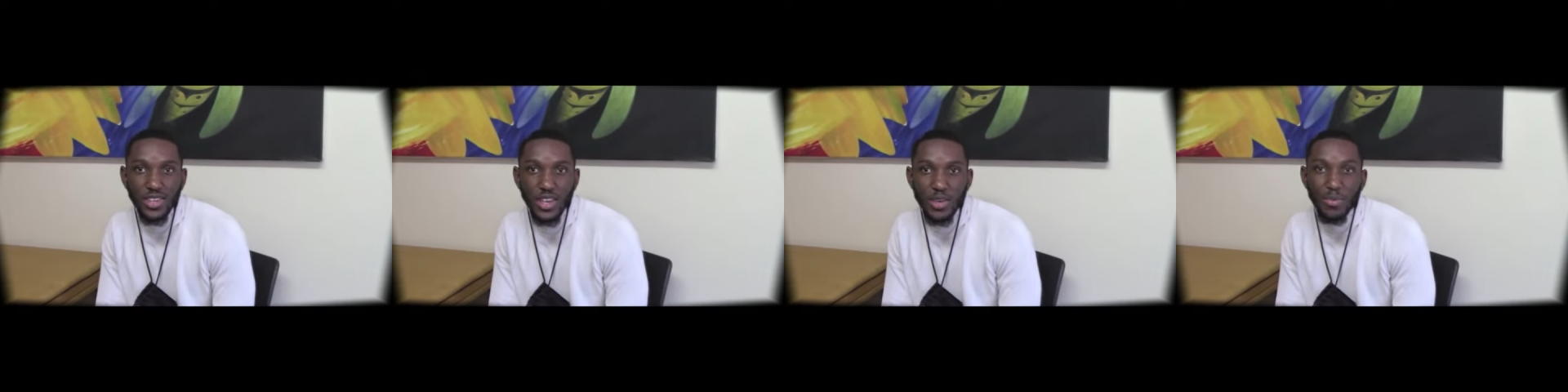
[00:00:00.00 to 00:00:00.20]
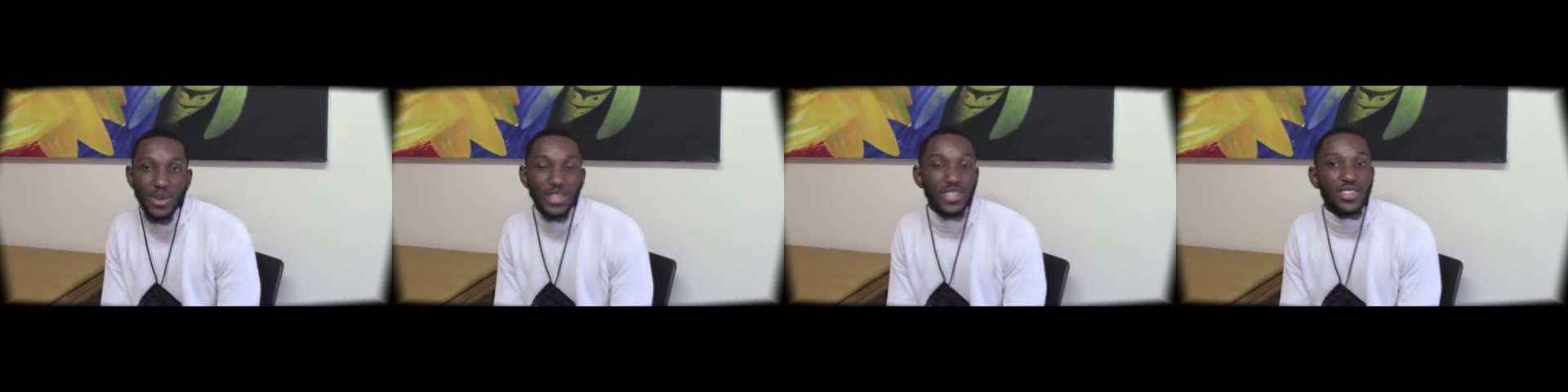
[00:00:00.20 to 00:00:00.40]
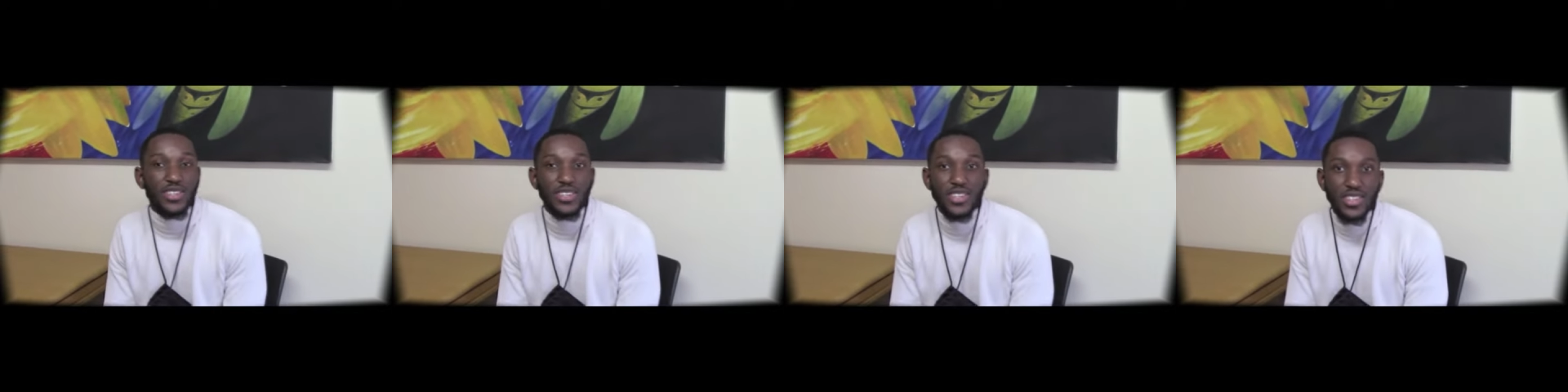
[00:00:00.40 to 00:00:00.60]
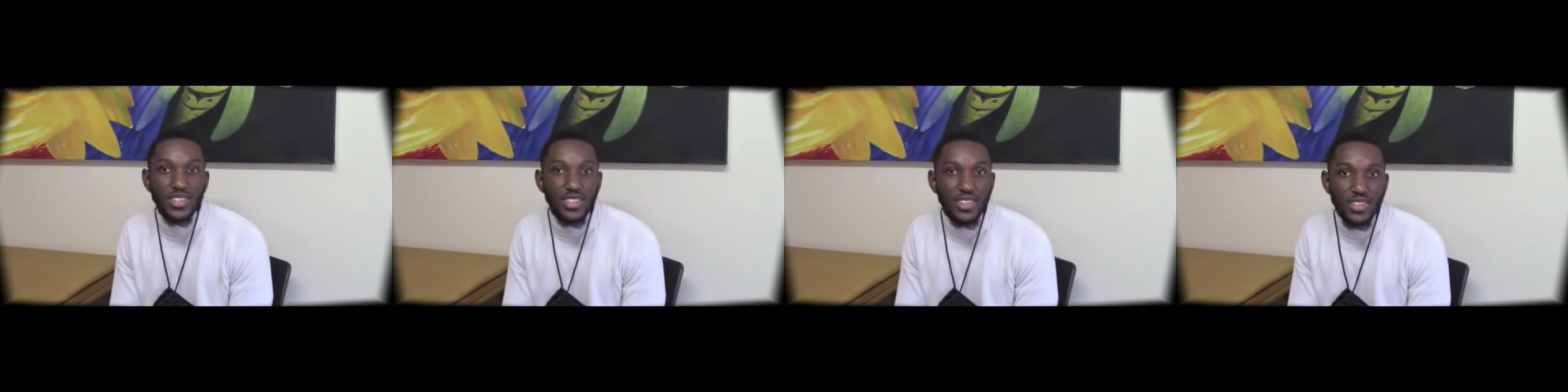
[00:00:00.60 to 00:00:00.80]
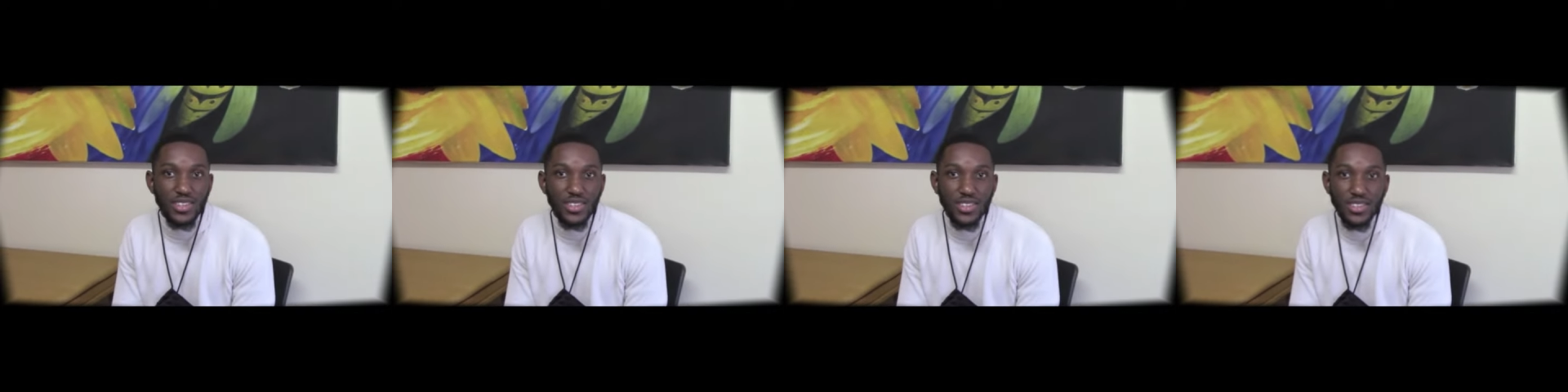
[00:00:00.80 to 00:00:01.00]
by the
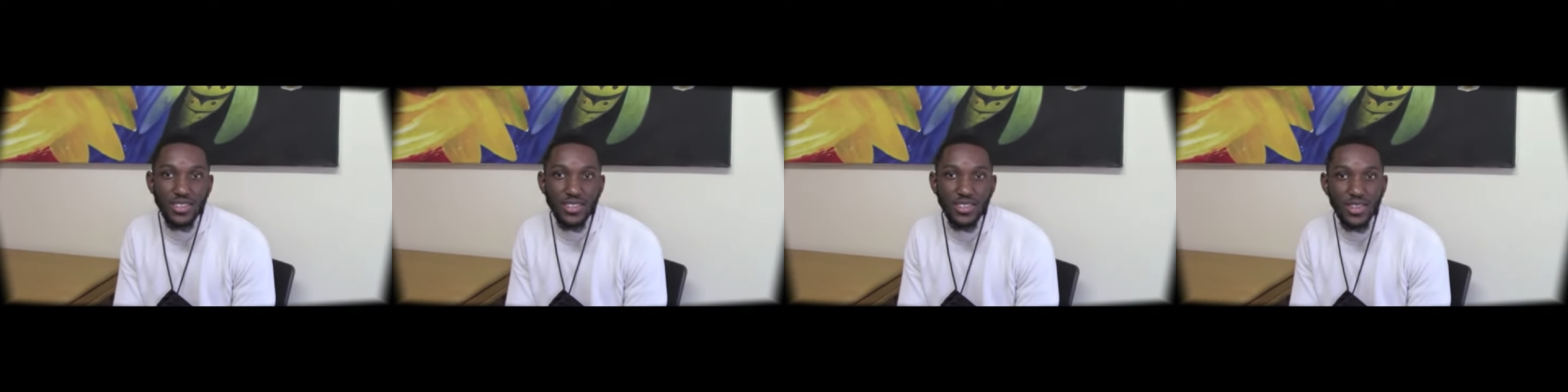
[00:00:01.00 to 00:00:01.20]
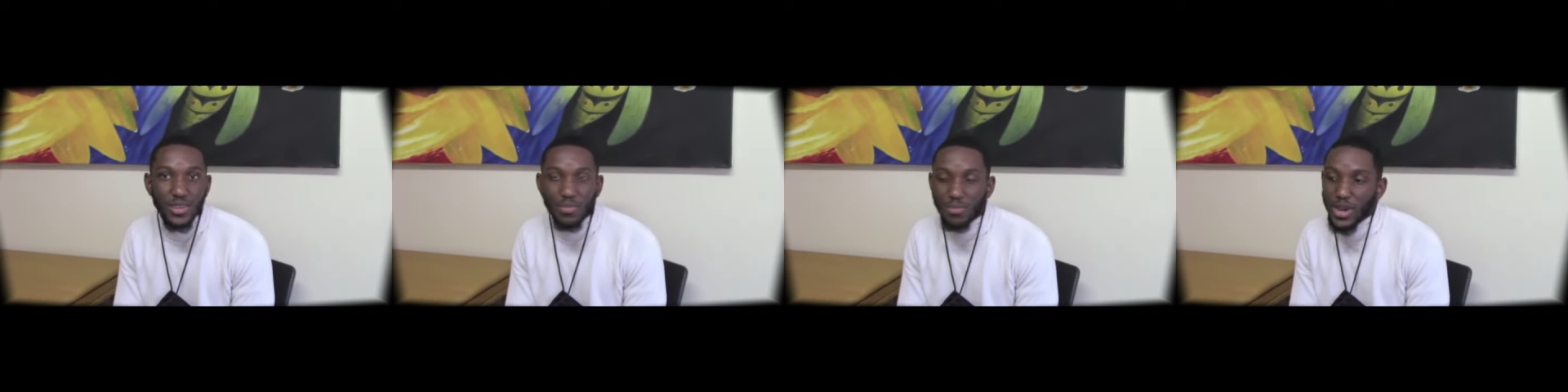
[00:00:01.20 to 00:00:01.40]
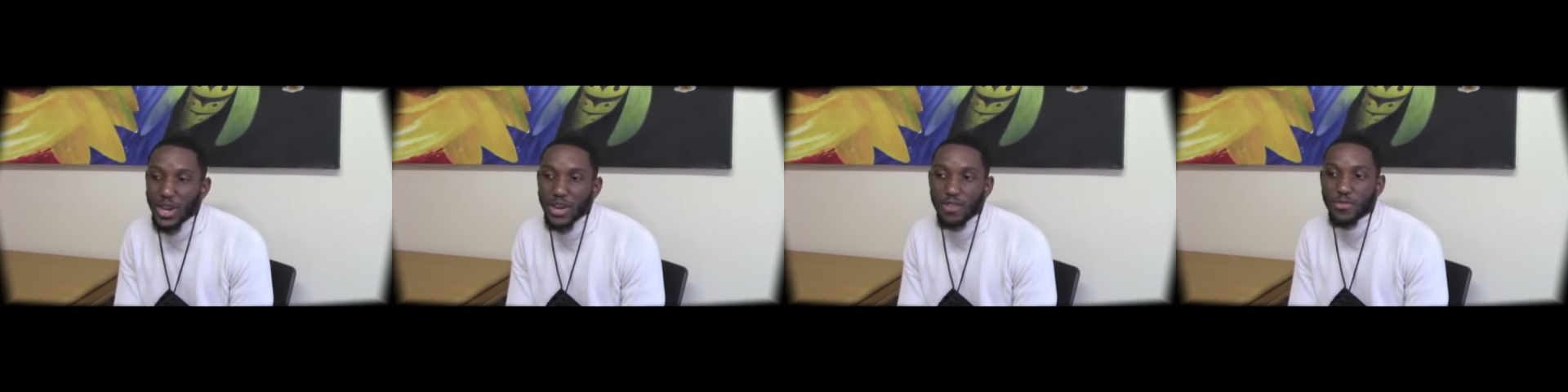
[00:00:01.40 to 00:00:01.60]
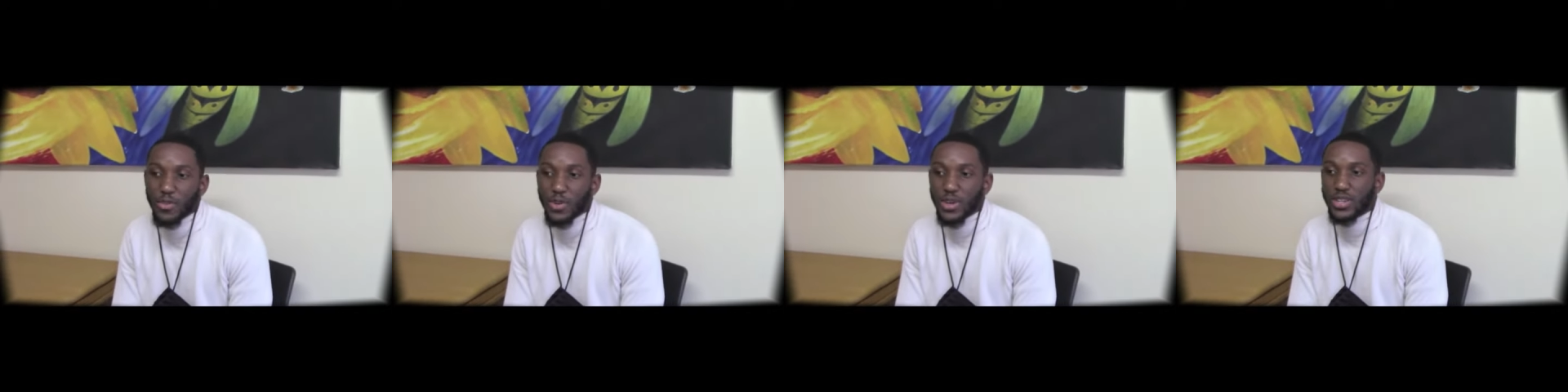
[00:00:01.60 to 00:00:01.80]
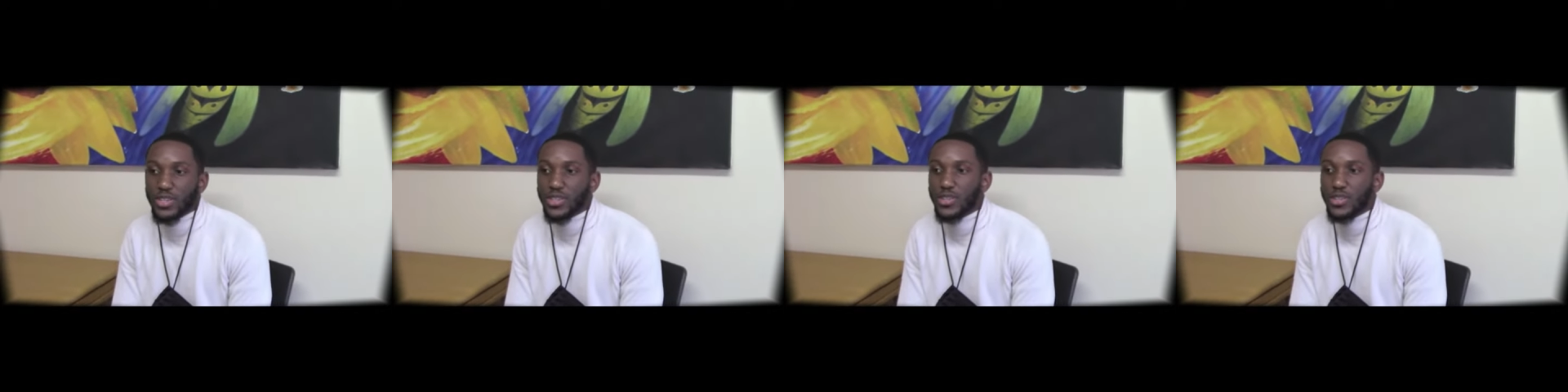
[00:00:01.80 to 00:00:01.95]
teachers, by everyone.